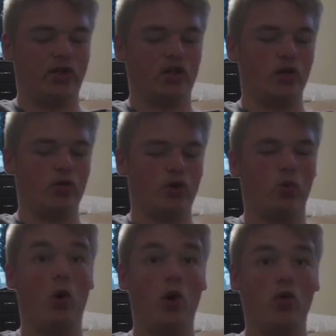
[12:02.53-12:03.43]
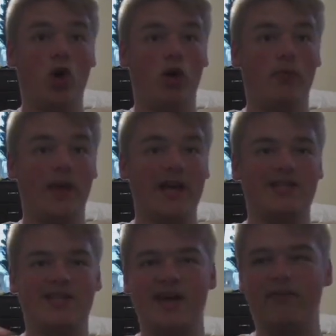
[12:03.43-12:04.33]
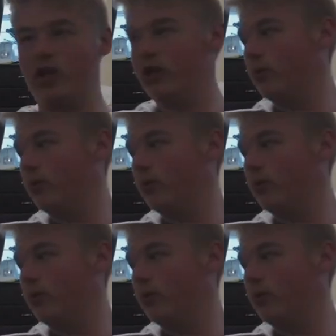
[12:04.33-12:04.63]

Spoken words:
go to Wacom S7.